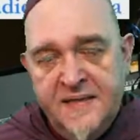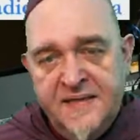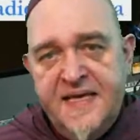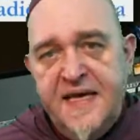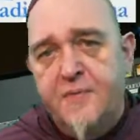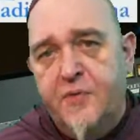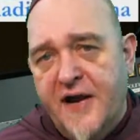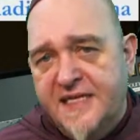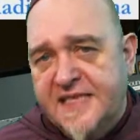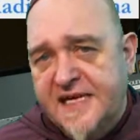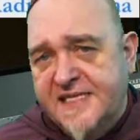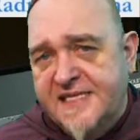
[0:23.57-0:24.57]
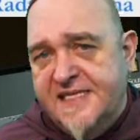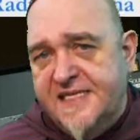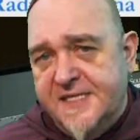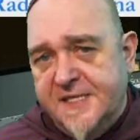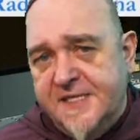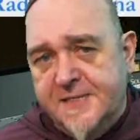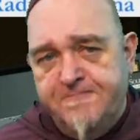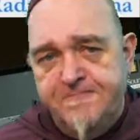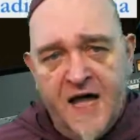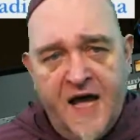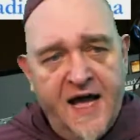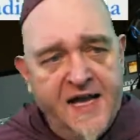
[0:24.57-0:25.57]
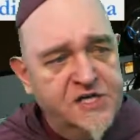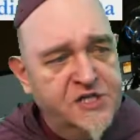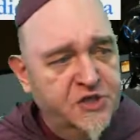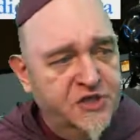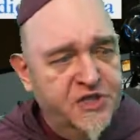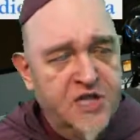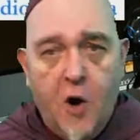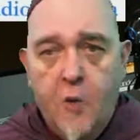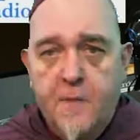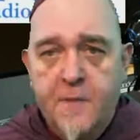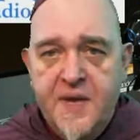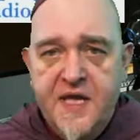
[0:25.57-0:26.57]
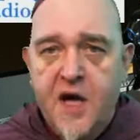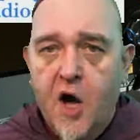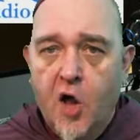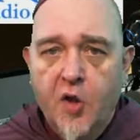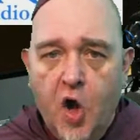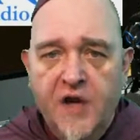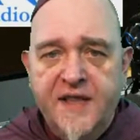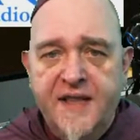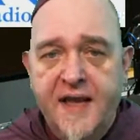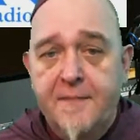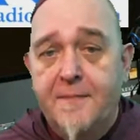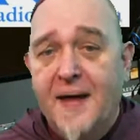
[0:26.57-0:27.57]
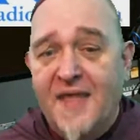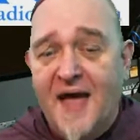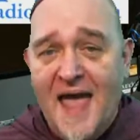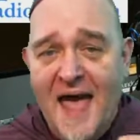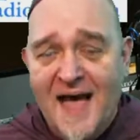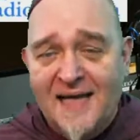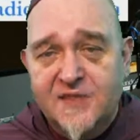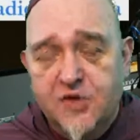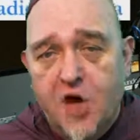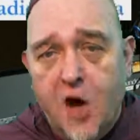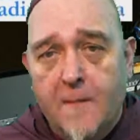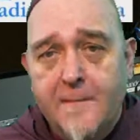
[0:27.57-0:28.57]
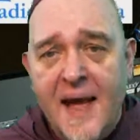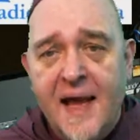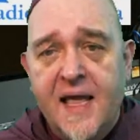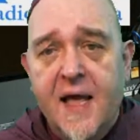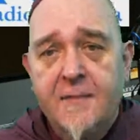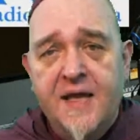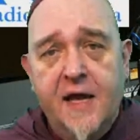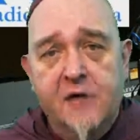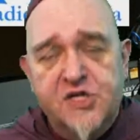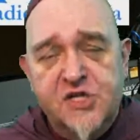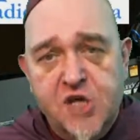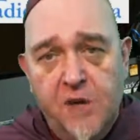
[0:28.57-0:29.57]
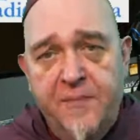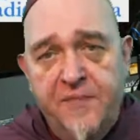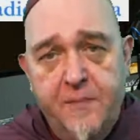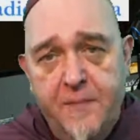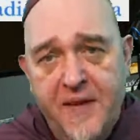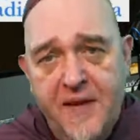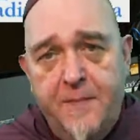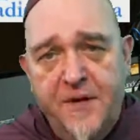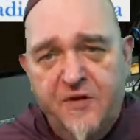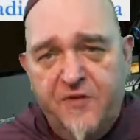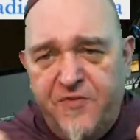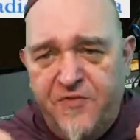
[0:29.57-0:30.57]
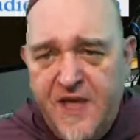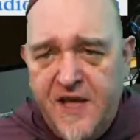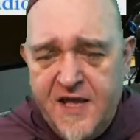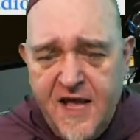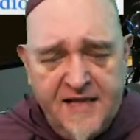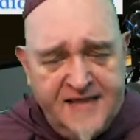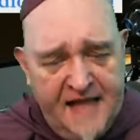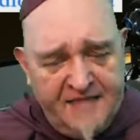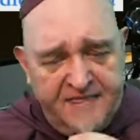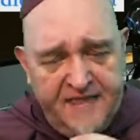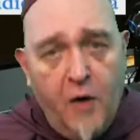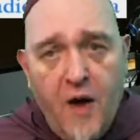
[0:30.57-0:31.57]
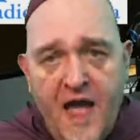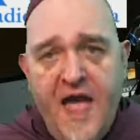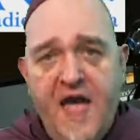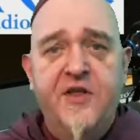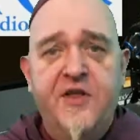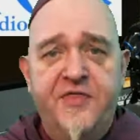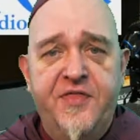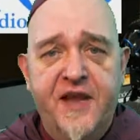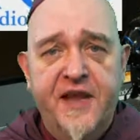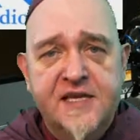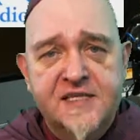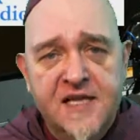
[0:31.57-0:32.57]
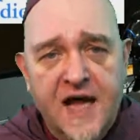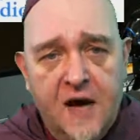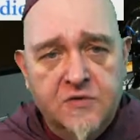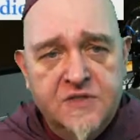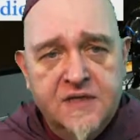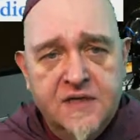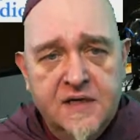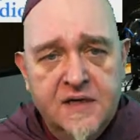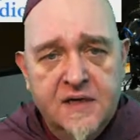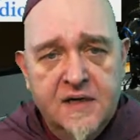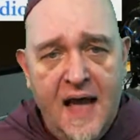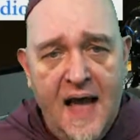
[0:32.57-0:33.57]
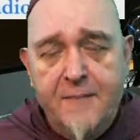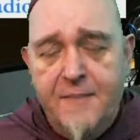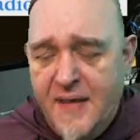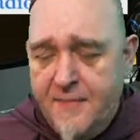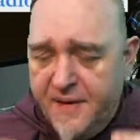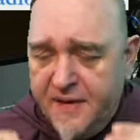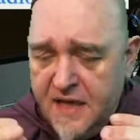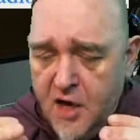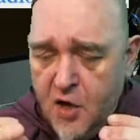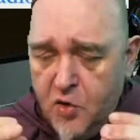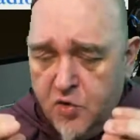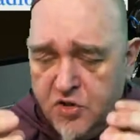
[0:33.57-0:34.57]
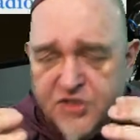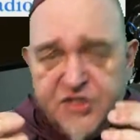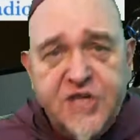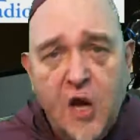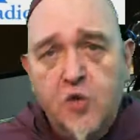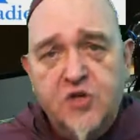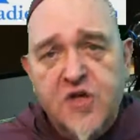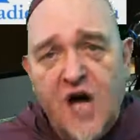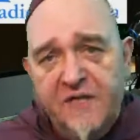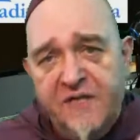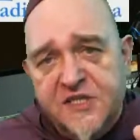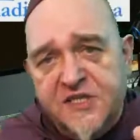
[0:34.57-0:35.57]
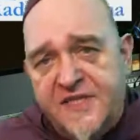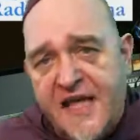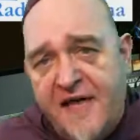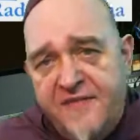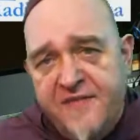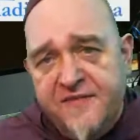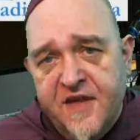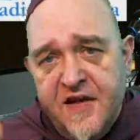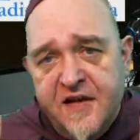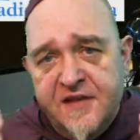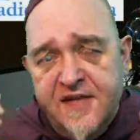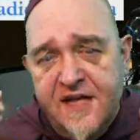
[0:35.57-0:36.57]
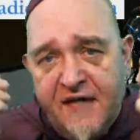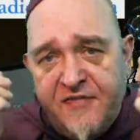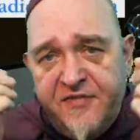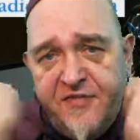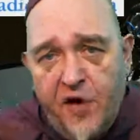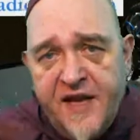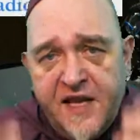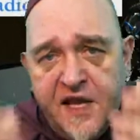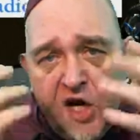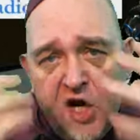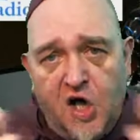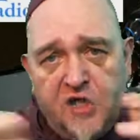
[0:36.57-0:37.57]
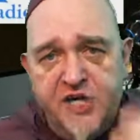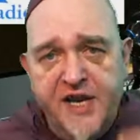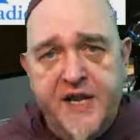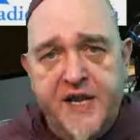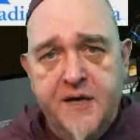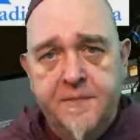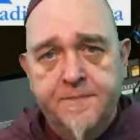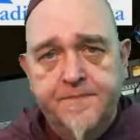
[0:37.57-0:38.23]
Dear brothers and sisters, I should now be on holiday, but I had to come back because some people think that now everything is allowed. And people who don't understand the Catholic logic.